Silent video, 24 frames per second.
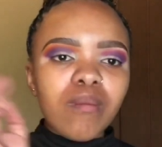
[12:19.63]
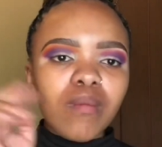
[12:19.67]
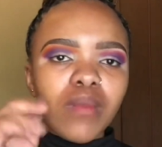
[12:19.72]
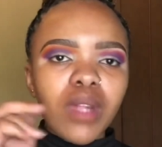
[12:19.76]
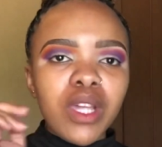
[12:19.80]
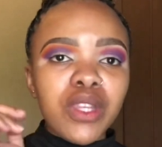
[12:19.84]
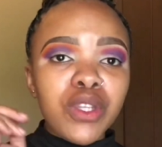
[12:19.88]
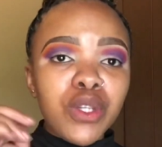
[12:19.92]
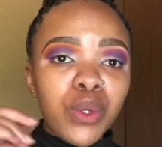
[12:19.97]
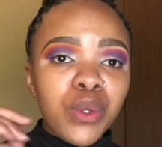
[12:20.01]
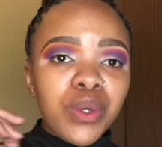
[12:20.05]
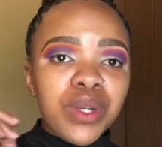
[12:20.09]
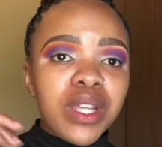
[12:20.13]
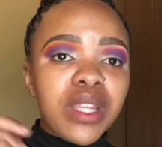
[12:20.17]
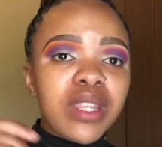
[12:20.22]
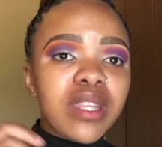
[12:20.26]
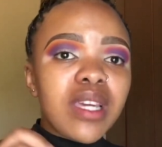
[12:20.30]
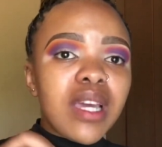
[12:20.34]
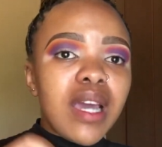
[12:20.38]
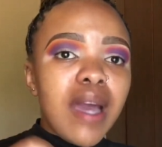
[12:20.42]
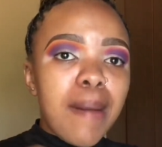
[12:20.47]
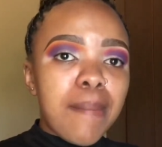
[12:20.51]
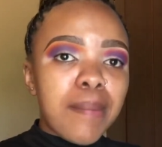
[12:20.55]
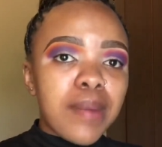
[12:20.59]
The only
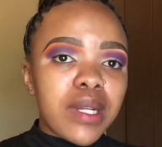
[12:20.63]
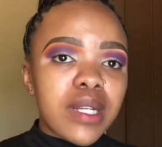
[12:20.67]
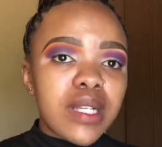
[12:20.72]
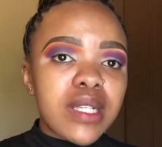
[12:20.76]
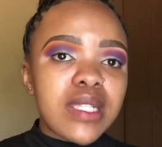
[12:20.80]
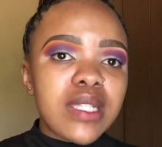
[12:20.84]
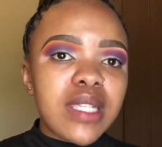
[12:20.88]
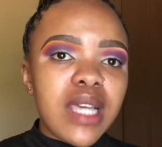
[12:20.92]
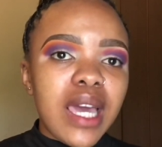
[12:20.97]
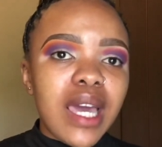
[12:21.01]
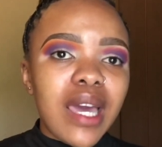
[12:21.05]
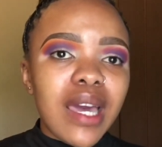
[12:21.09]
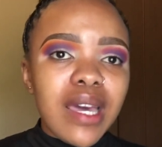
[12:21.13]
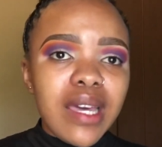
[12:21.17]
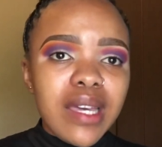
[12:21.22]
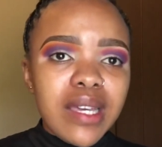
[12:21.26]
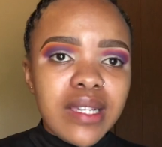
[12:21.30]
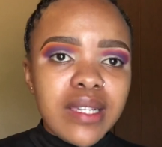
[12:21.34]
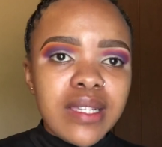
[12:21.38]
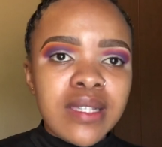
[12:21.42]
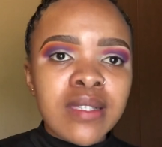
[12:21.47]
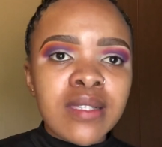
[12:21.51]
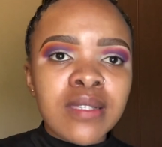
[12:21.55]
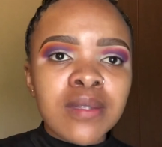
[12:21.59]
thing I'm gonna say
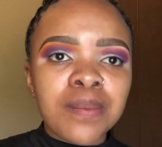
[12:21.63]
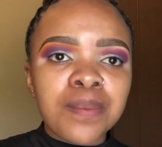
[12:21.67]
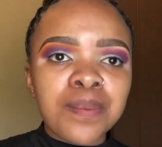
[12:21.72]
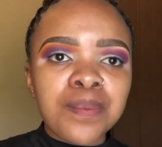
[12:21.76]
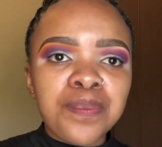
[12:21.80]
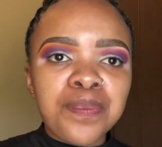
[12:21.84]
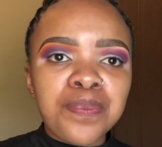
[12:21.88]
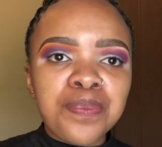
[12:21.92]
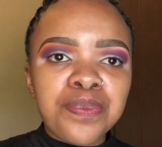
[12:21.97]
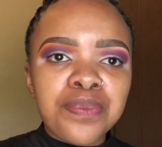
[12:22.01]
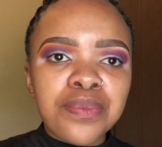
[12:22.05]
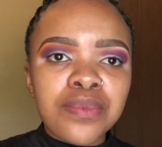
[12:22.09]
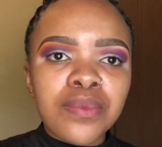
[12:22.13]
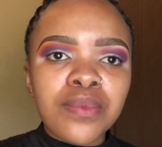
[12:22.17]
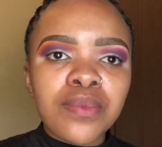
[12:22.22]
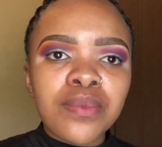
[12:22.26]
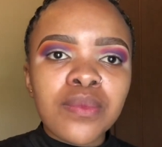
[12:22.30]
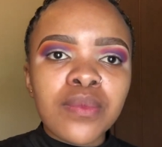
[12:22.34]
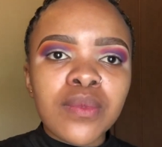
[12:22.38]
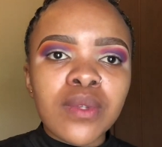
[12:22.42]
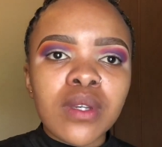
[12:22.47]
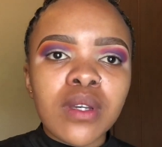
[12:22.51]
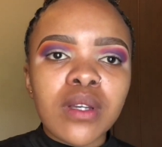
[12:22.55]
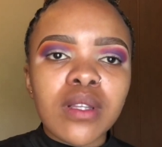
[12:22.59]
is
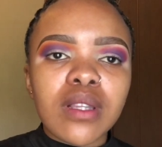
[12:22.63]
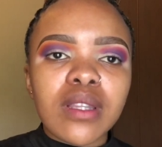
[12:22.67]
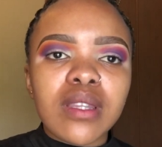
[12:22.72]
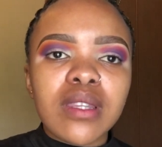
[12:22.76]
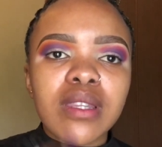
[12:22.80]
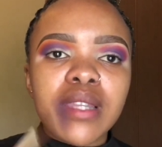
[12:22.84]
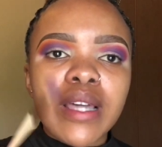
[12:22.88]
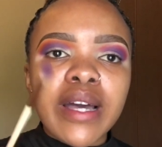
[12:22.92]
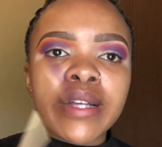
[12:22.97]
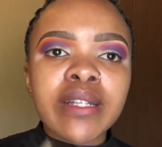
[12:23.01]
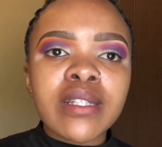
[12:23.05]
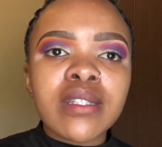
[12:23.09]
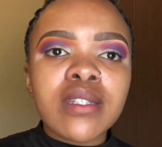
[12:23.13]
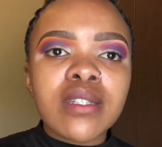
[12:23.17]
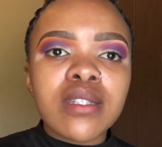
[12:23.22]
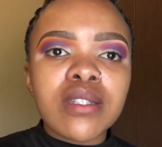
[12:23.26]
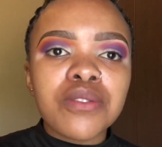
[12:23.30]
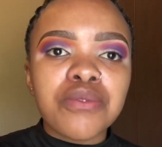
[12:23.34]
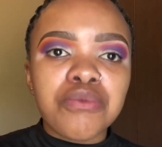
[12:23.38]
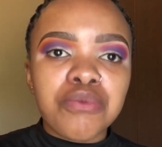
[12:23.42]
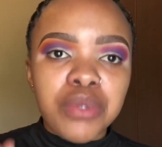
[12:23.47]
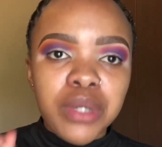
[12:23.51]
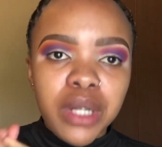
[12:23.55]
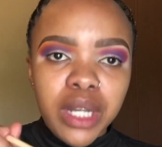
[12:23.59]
that
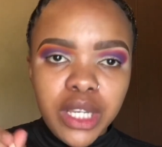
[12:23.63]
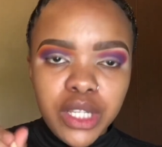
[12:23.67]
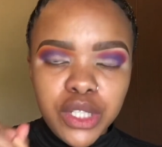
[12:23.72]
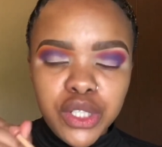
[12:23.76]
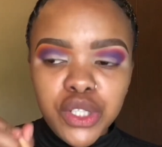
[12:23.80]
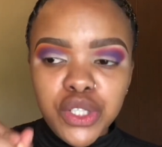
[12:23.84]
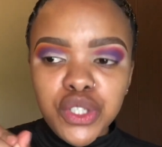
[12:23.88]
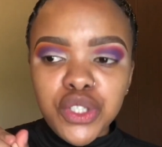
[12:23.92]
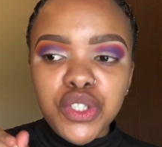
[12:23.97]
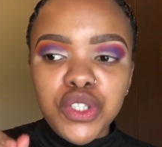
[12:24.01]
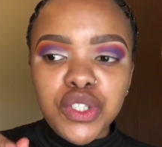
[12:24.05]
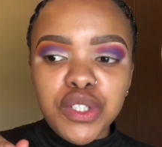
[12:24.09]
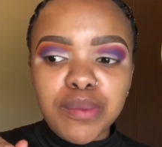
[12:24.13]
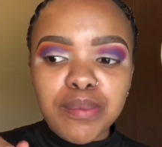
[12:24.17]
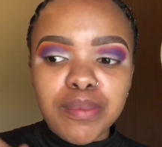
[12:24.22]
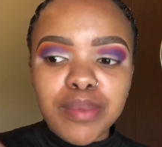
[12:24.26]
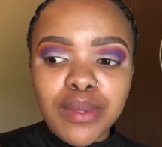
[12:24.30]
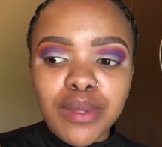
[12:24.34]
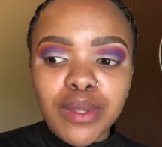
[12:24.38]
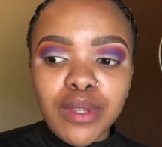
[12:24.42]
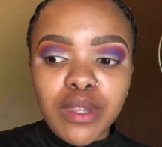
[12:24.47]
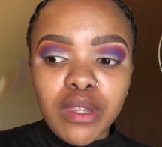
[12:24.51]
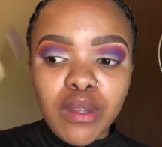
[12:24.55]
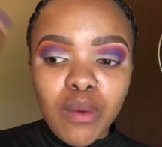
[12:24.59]
relationship,
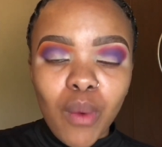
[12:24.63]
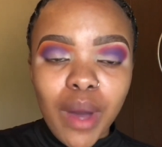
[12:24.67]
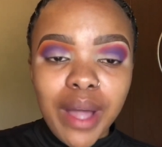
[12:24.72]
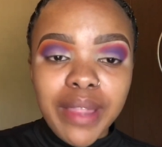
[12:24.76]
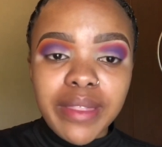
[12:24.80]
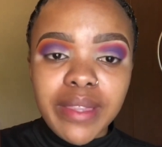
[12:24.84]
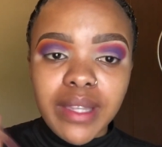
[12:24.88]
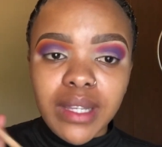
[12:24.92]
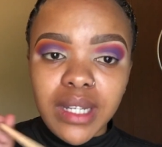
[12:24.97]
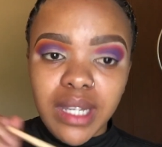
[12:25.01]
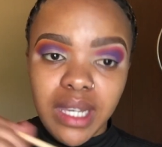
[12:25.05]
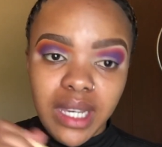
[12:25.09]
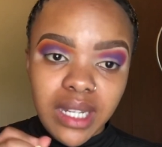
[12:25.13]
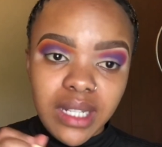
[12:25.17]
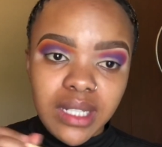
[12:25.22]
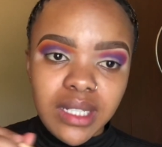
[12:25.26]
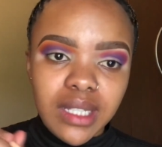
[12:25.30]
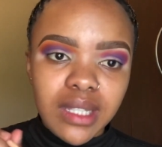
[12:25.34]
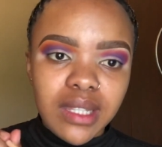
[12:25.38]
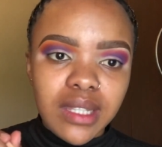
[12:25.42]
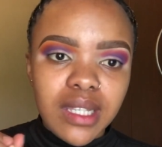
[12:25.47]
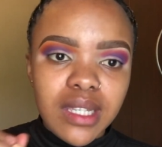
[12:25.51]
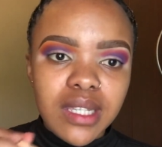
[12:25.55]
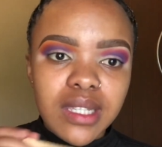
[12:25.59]
the one that ended
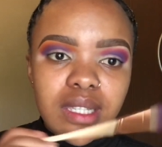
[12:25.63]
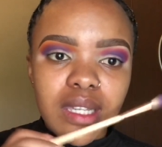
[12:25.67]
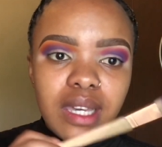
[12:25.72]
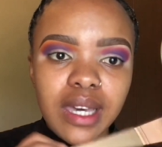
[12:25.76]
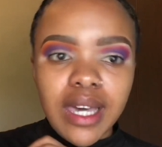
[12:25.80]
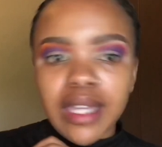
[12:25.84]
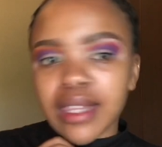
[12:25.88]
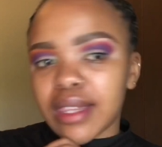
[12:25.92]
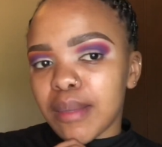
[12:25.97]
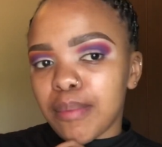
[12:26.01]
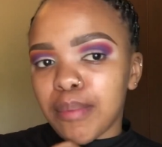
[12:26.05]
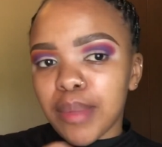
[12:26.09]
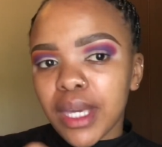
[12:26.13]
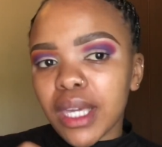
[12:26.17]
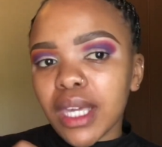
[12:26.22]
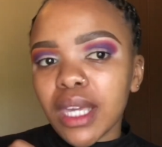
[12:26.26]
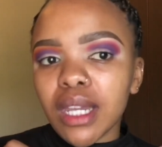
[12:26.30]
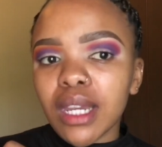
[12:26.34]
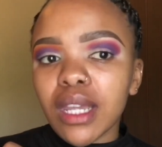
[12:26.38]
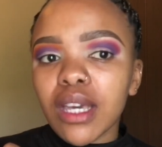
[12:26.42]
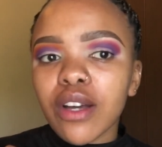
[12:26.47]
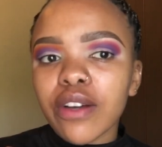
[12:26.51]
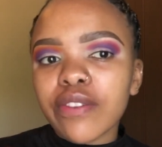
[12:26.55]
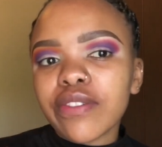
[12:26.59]
this year at the
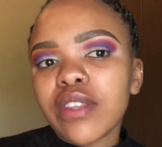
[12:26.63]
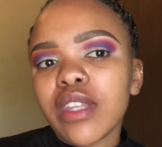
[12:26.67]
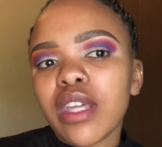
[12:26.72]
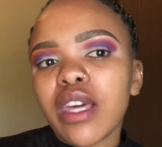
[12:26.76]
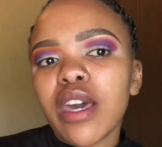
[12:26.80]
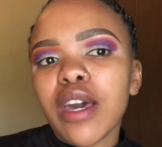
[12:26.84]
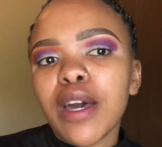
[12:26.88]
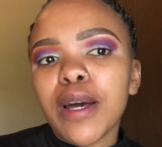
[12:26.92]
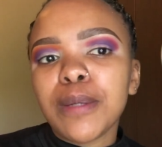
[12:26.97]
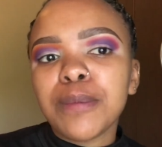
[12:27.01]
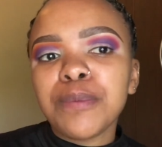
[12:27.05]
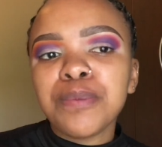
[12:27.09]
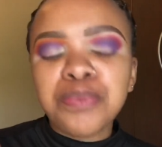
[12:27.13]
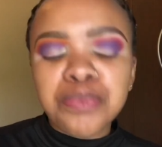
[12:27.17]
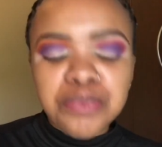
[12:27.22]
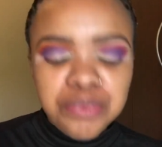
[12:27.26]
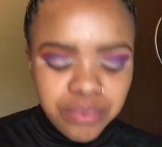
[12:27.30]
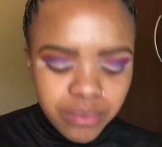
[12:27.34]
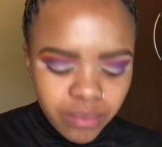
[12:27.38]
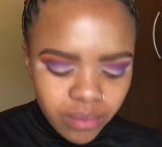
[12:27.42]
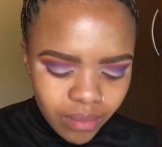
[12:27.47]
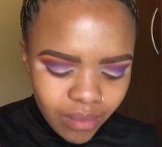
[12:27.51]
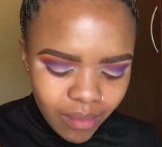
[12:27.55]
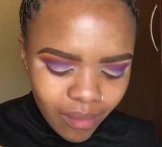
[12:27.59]
beginning of the year,
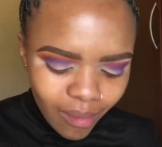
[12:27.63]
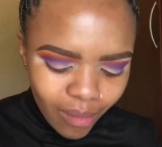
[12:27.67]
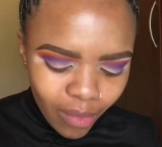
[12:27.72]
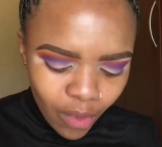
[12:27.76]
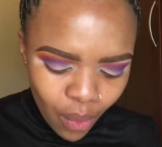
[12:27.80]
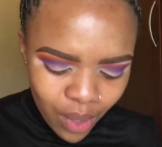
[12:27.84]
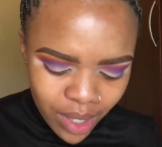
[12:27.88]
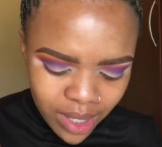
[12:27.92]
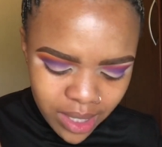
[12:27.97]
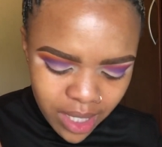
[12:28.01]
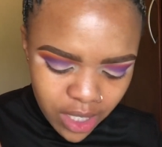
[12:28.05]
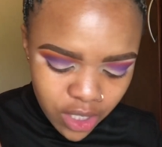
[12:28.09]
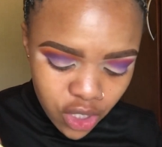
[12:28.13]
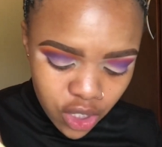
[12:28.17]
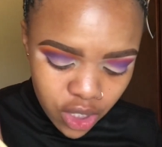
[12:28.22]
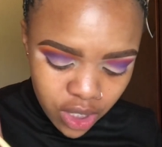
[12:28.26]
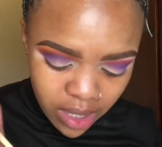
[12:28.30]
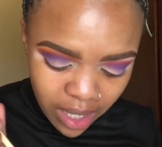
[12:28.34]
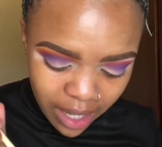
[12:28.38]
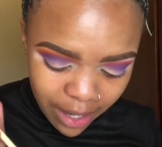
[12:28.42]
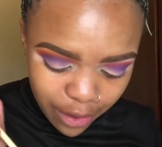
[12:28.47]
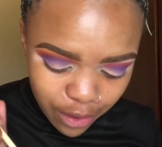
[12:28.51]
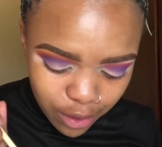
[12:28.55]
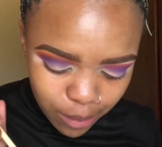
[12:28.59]
was such a
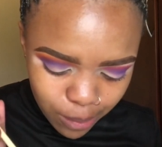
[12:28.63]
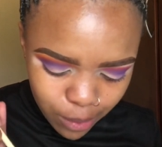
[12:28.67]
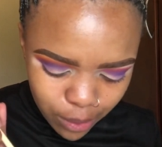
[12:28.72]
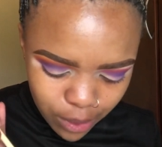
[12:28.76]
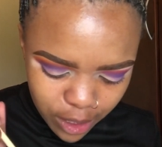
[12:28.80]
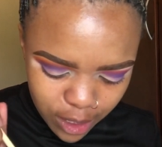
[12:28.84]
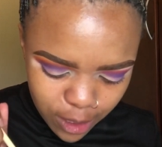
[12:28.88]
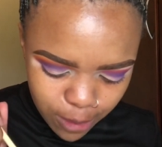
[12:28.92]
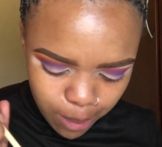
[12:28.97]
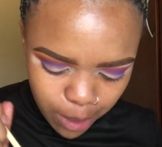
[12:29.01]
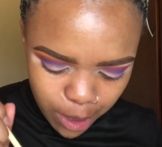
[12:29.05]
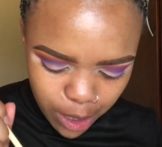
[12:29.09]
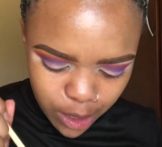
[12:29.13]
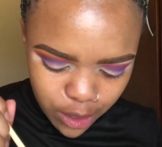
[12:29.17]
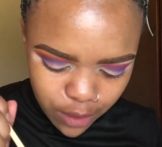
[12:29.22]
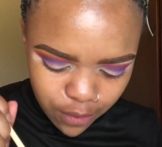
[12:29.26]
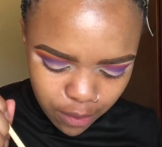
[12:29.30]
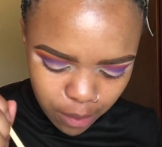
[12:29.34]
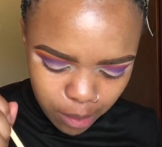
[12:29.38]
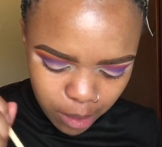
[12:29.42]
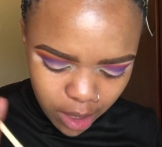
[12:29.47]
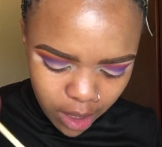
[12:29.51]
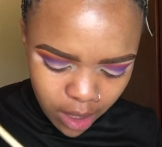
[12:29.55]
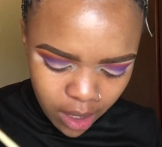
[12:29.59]
terrible experience for
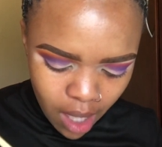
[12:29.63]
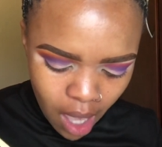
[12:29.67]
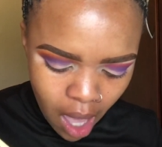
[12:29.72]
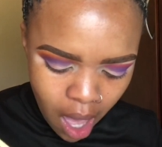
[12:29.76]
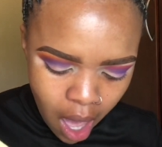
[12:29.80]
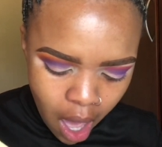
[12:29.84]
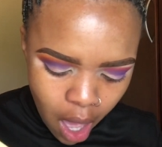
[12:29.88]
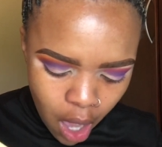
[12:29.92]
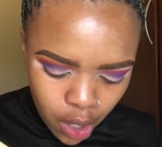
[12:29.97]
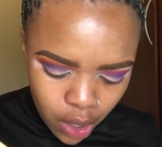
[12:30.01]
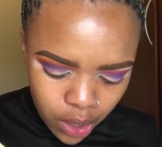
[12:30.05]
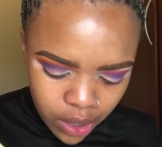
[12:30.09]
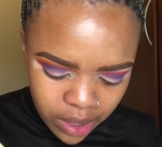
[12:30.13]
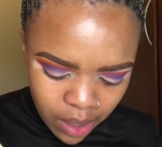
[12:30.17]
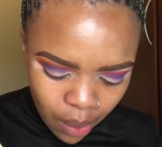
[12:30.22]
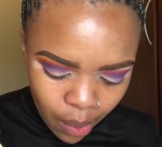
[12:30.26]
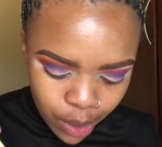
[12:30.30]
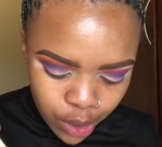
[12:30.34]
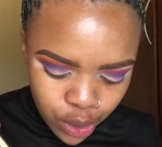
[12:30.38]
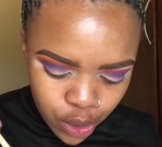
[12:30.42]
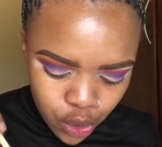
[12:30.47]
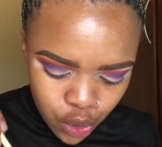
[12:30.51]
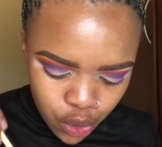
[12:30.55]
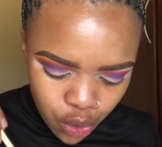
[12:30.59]
me because I
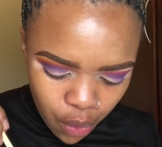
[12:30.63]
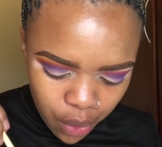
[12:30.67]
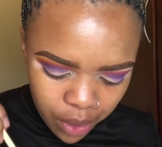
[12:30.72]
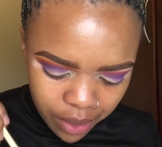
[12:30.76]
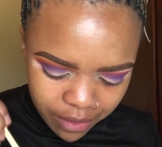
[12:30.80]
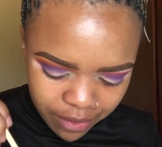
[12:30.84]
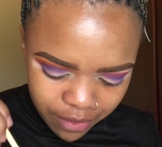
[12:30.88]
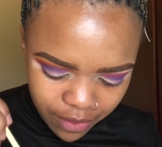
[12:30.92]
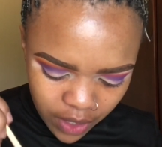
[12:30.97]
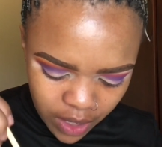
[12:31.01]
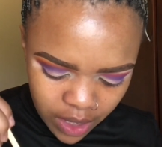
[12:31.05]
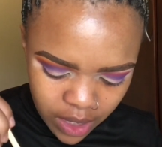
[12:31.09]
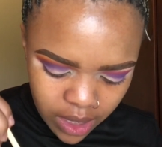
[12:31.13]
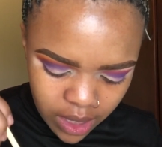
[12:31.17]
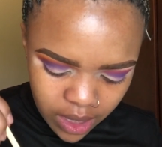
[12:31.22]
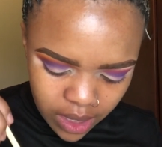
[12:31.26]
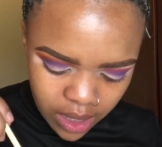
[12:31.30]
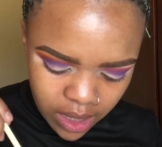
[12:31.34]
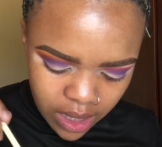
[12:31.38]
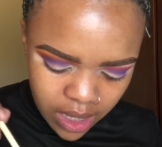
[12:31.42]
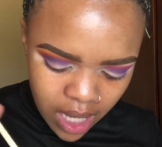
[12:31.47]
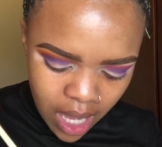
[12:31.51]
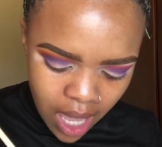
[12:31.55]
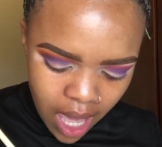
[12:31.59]
was so
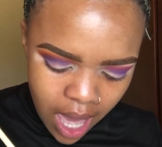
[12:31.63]
invested.